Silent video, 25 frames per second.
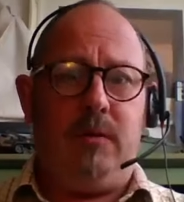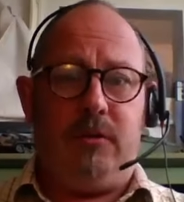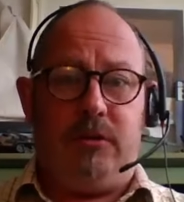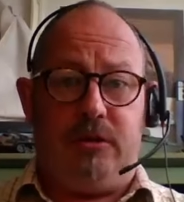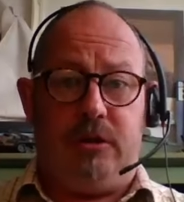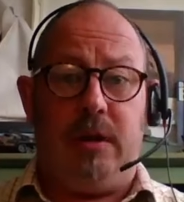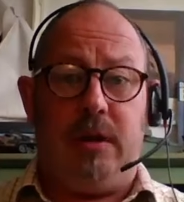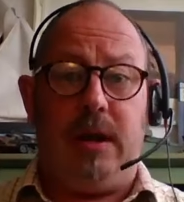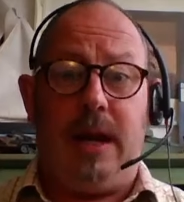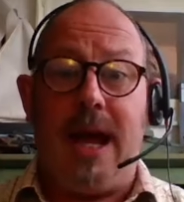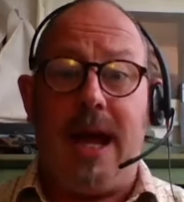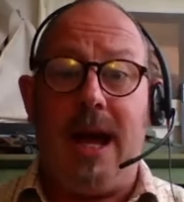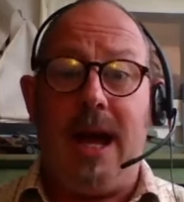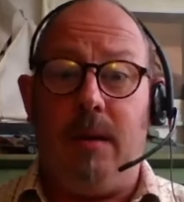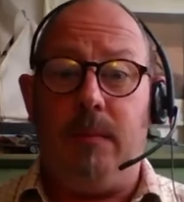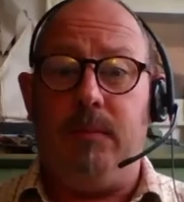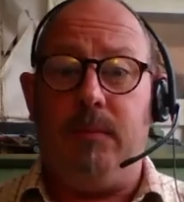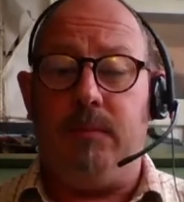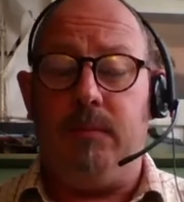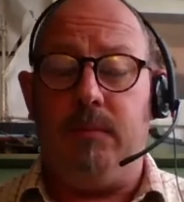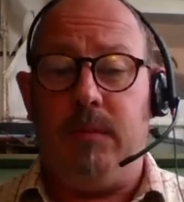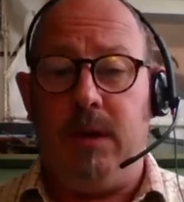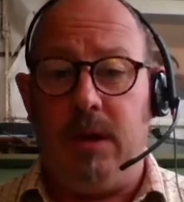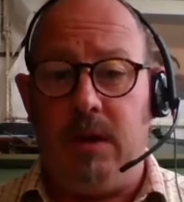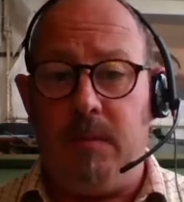it certainly helped
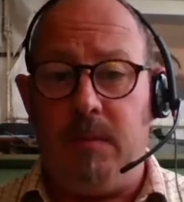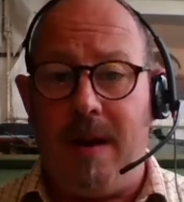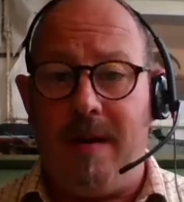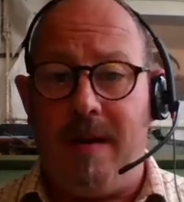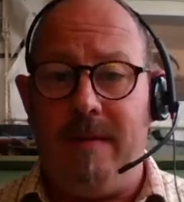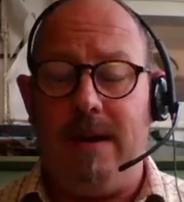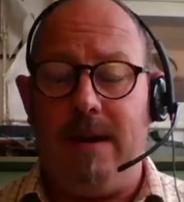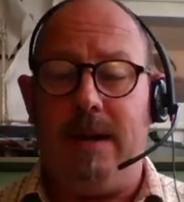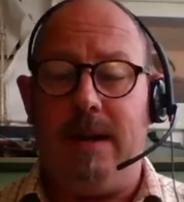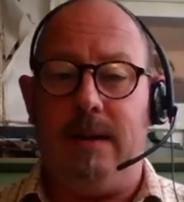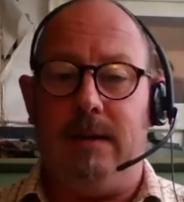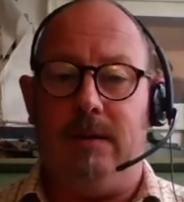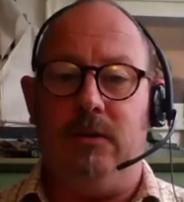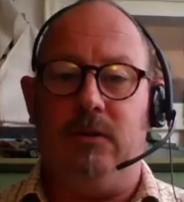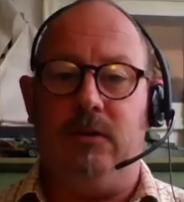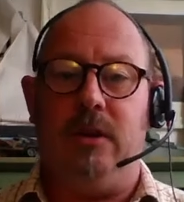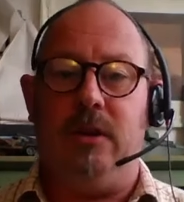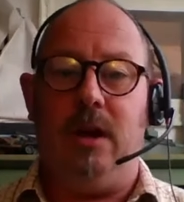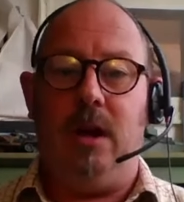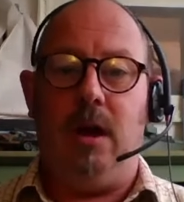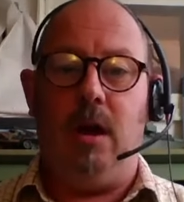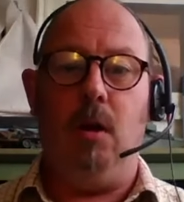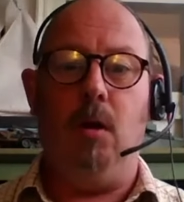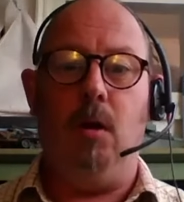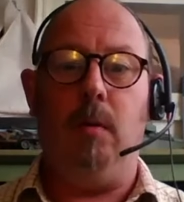the Americans
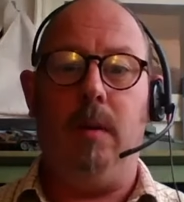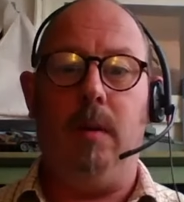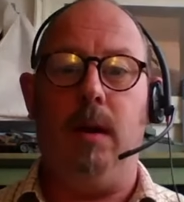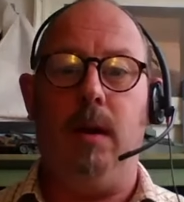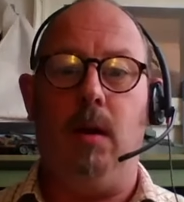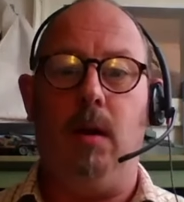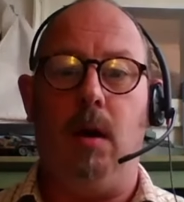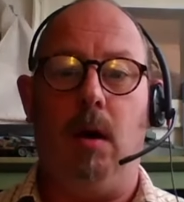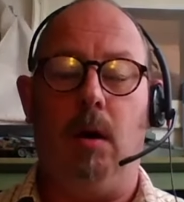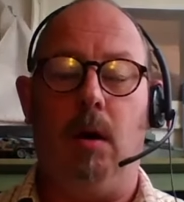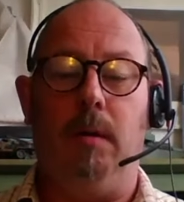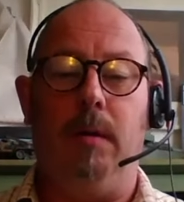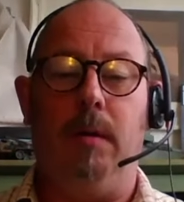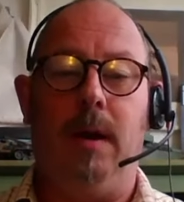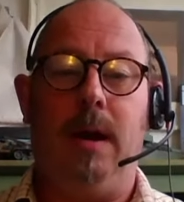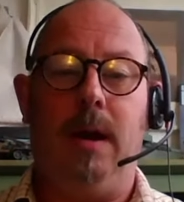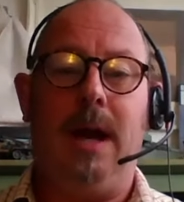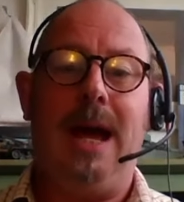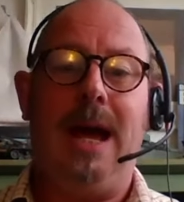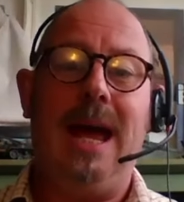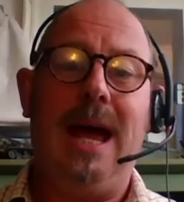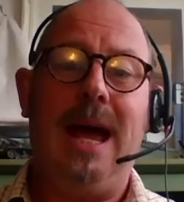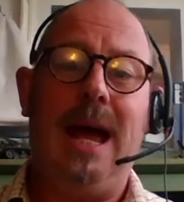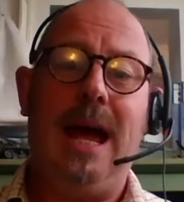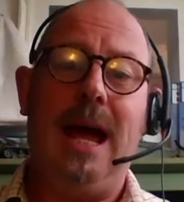hone in on
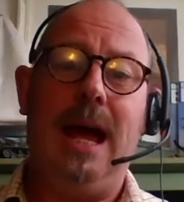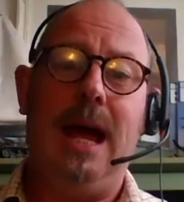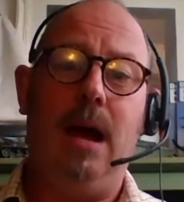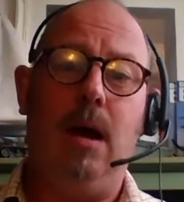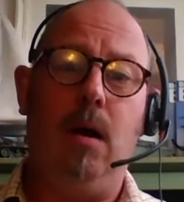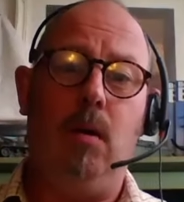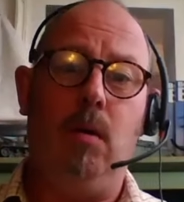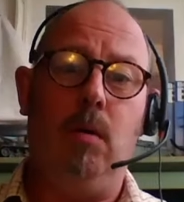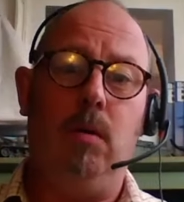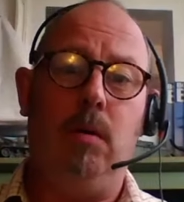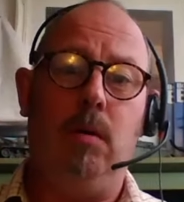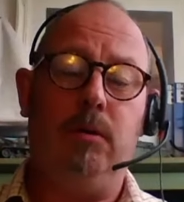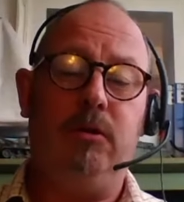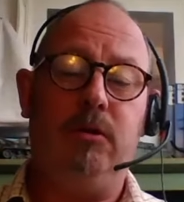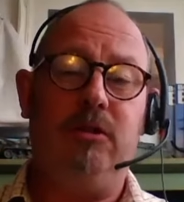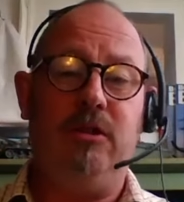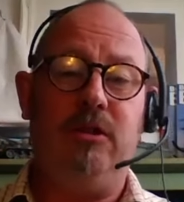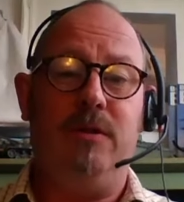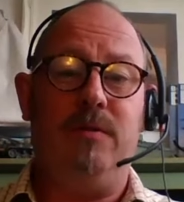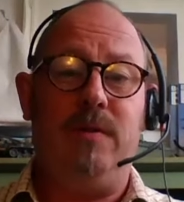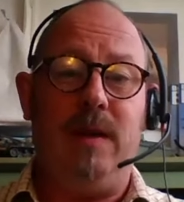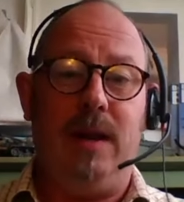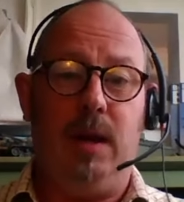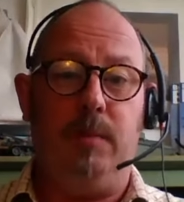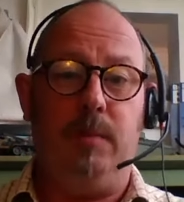how to
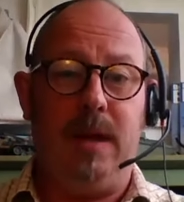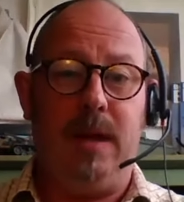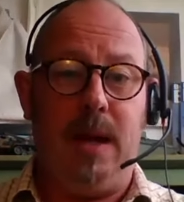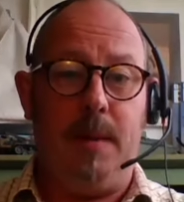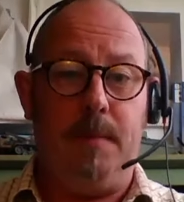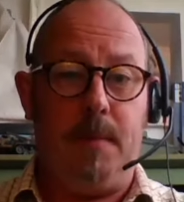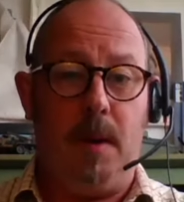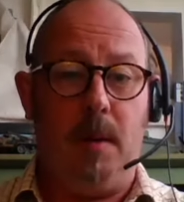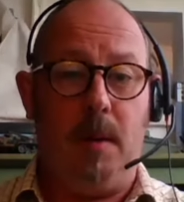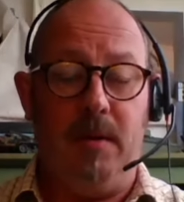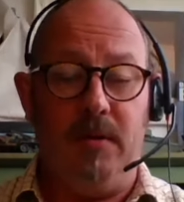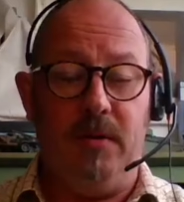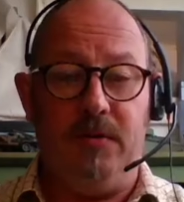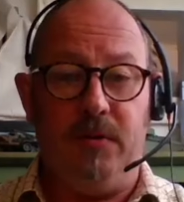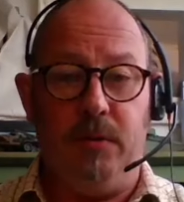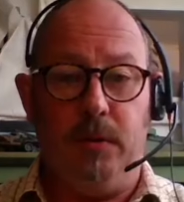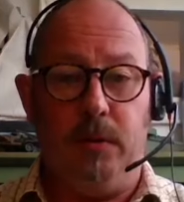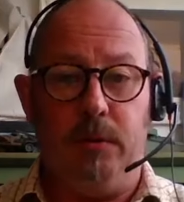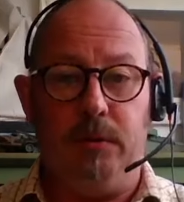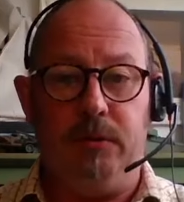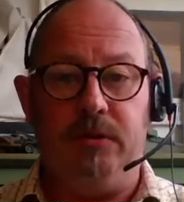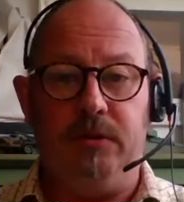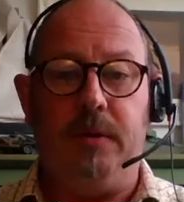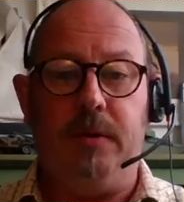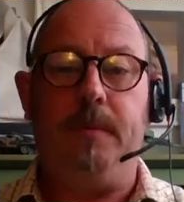develop their bomber
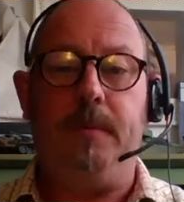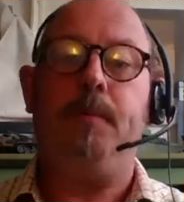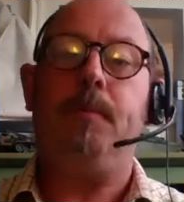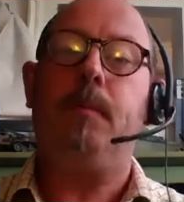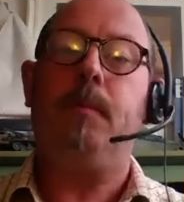force.